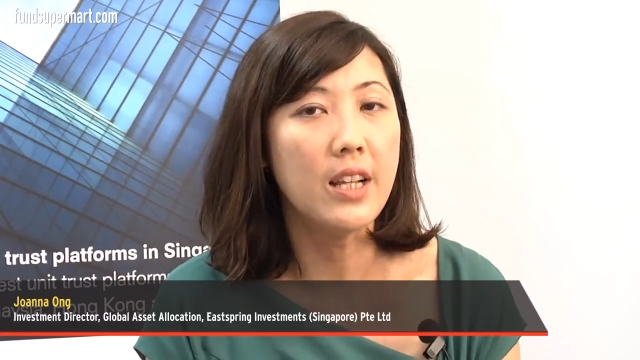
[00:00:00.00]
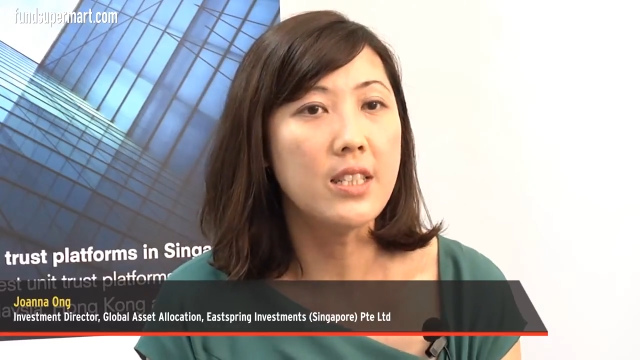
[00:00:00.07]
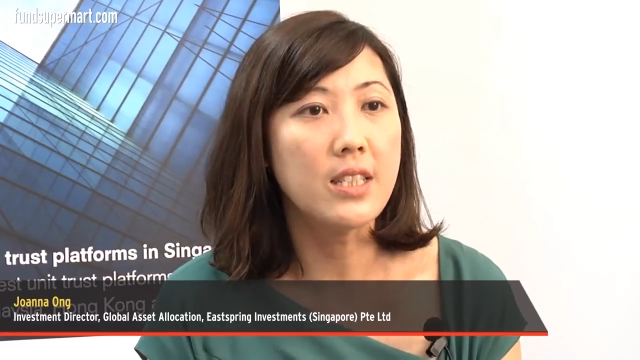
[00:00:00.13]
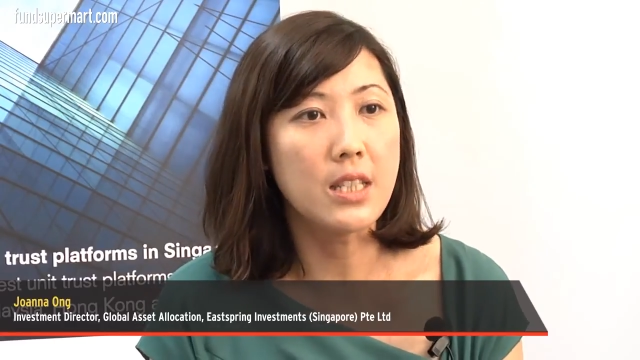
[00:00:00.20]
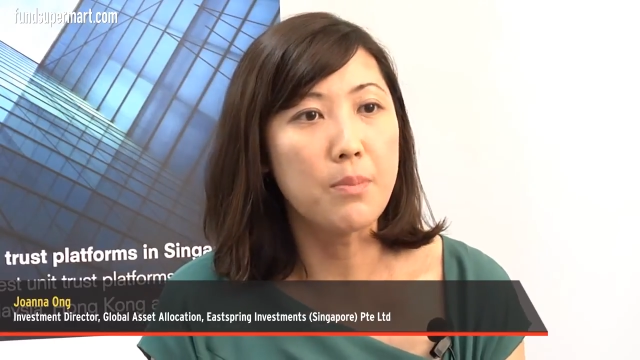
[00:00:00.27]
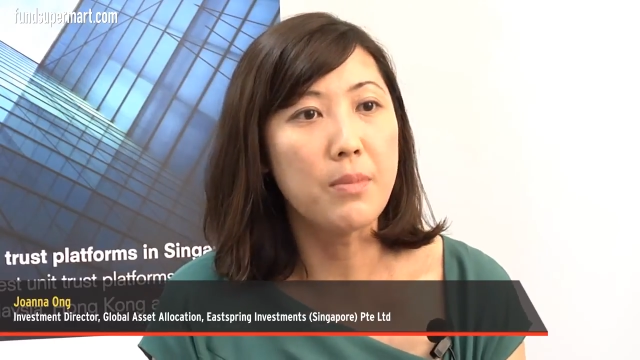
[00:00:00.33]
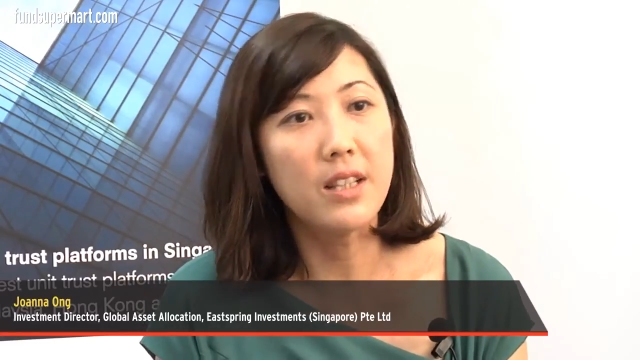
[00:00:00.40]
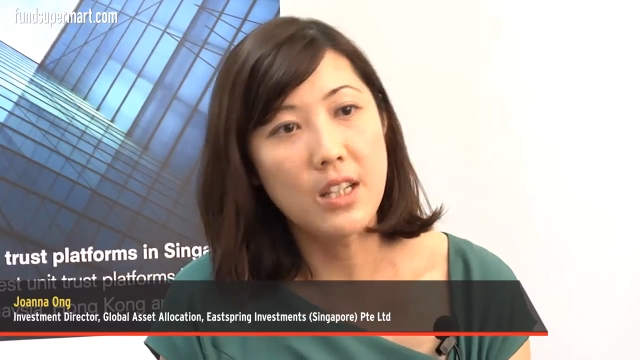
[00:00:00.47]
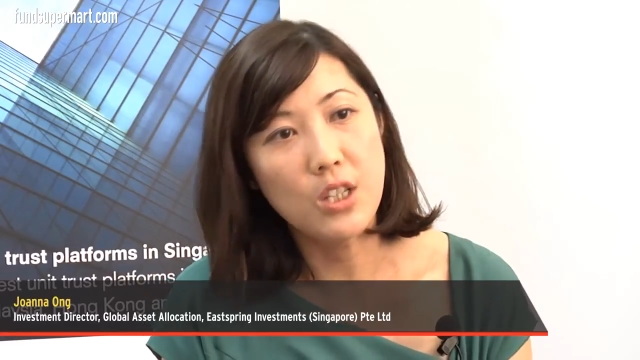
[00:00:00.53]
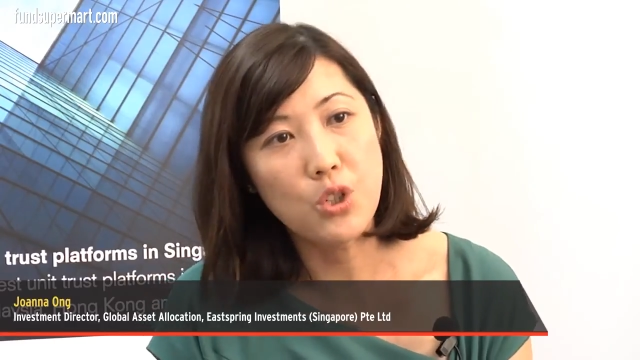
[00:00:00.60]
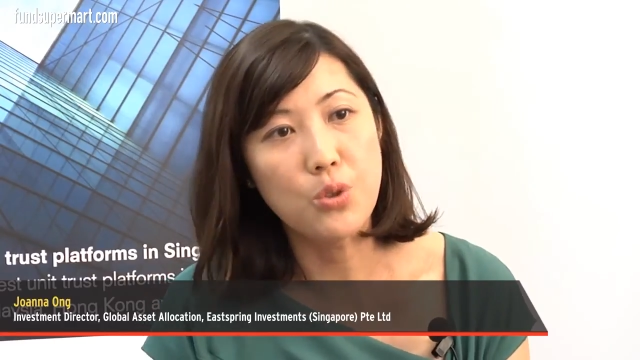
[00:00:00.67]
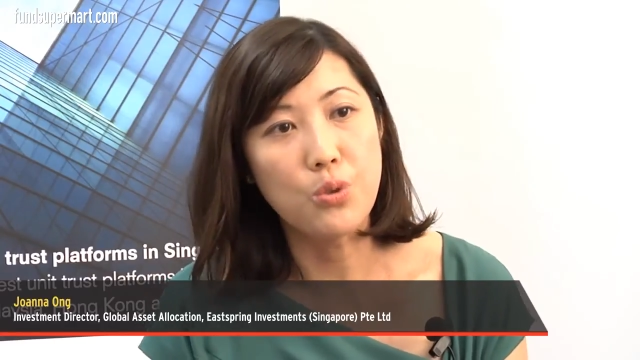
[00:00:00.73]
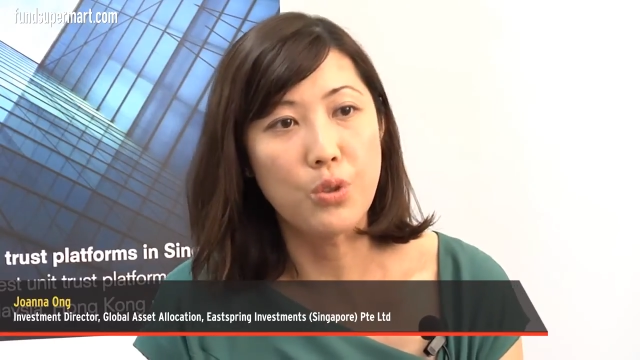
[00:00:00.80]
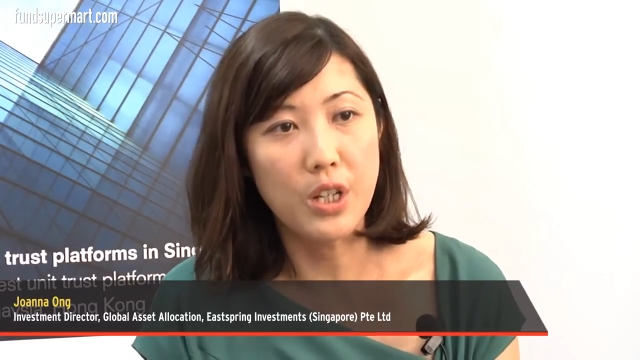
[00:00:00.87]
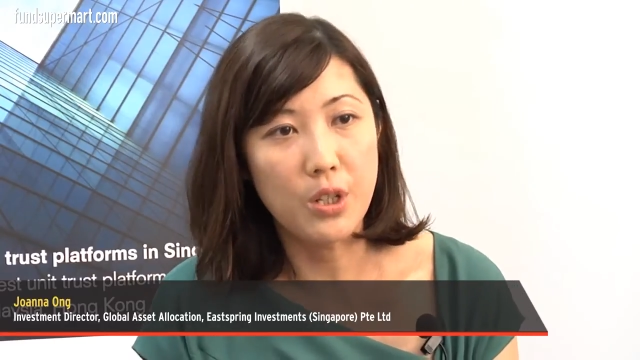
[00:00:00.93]
similar
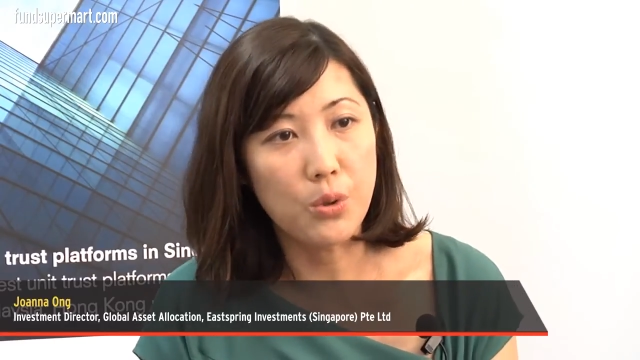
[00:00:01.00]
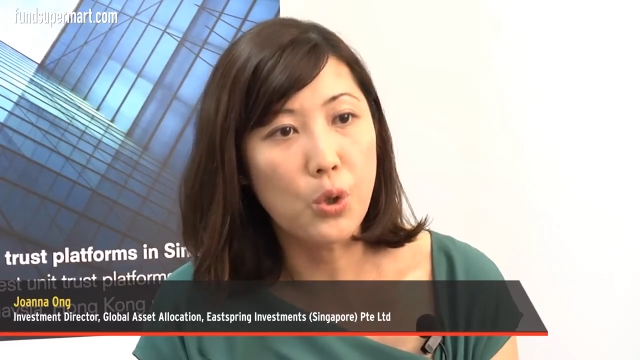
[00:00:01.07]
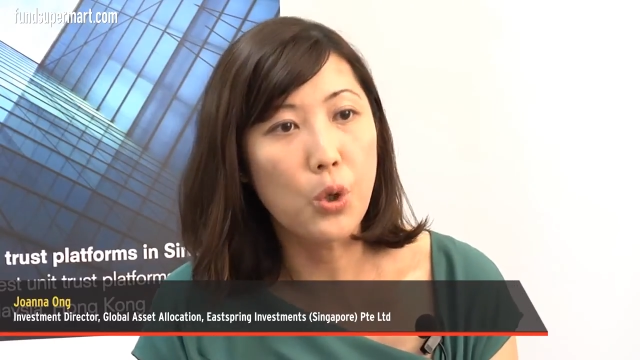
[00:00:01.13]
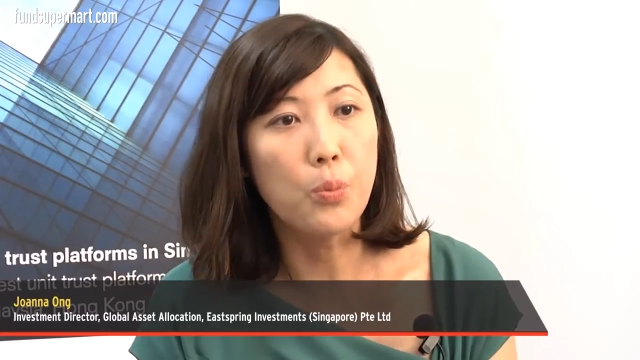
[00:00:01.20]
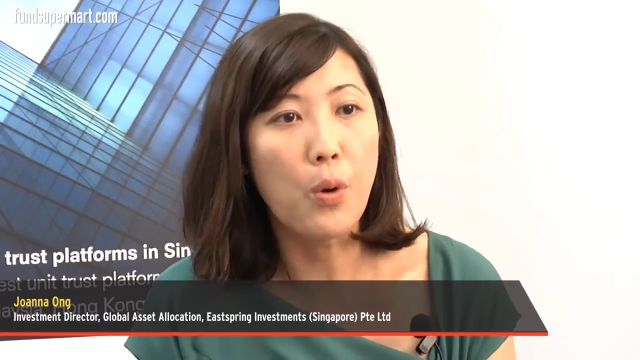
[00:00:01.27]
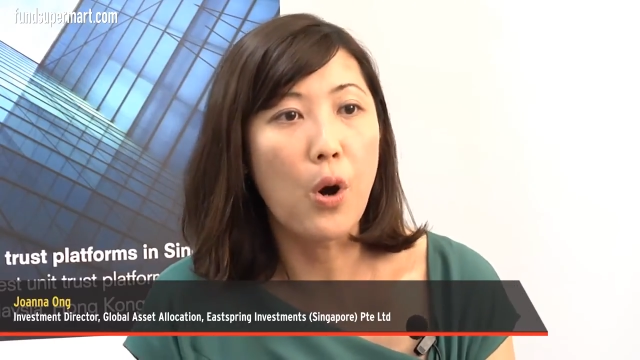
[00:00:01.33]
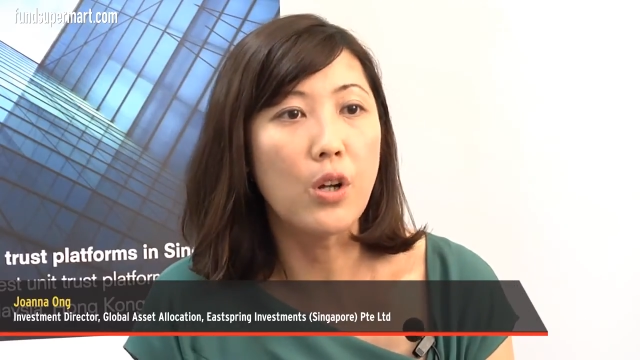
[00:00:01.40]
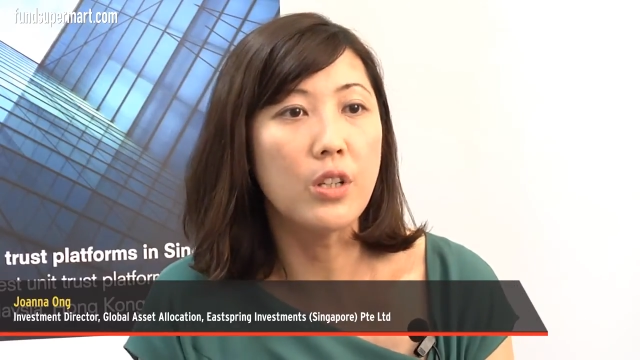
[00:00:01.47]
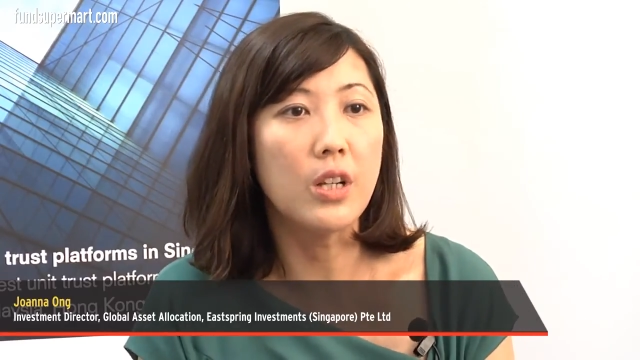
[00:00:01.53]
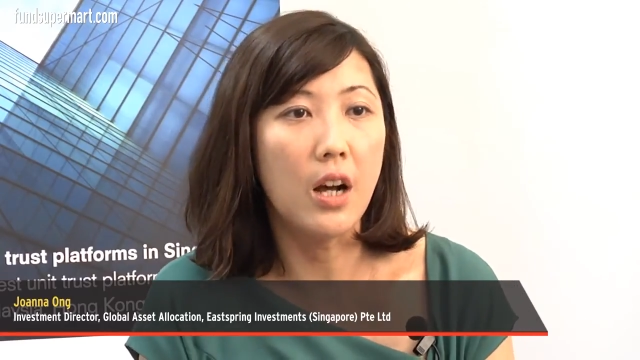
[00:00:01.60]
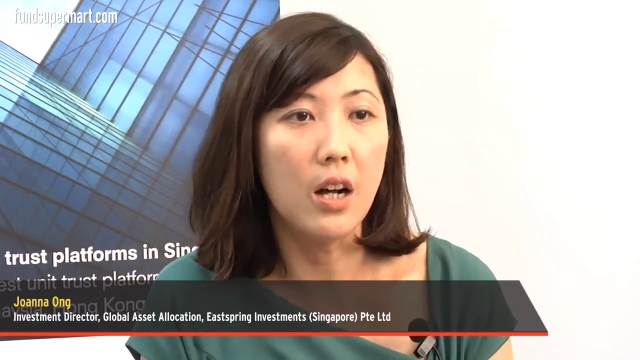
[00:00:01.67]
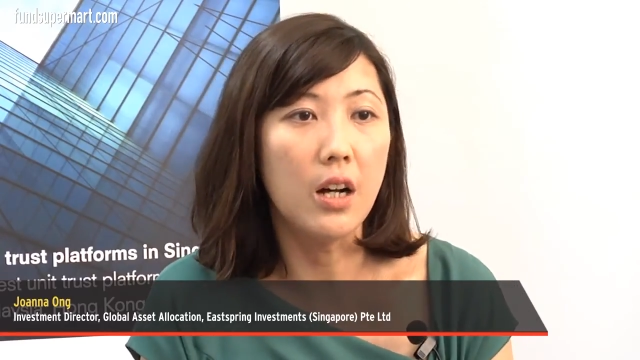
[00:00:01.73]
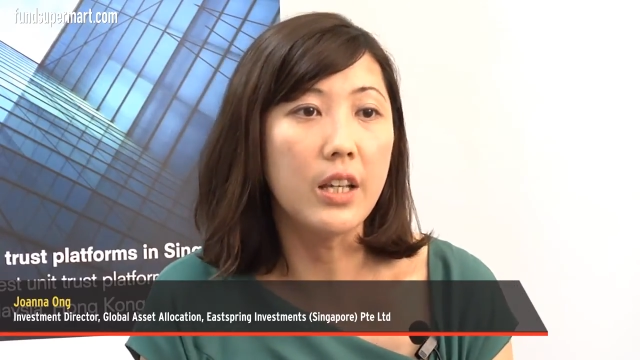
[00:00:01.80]
to coupon